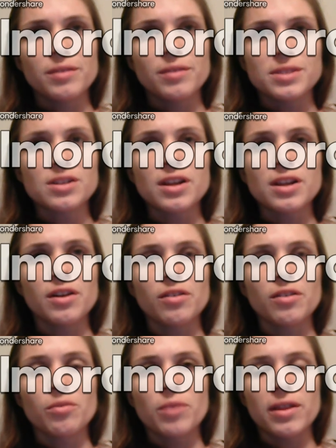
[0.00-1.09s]
was
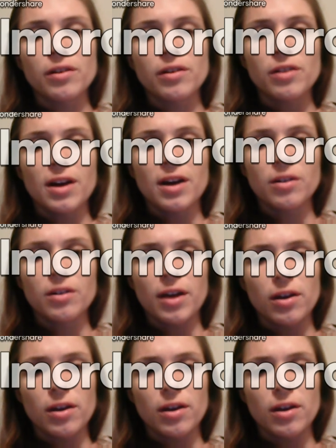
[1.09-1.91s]
clear whether or not, okay,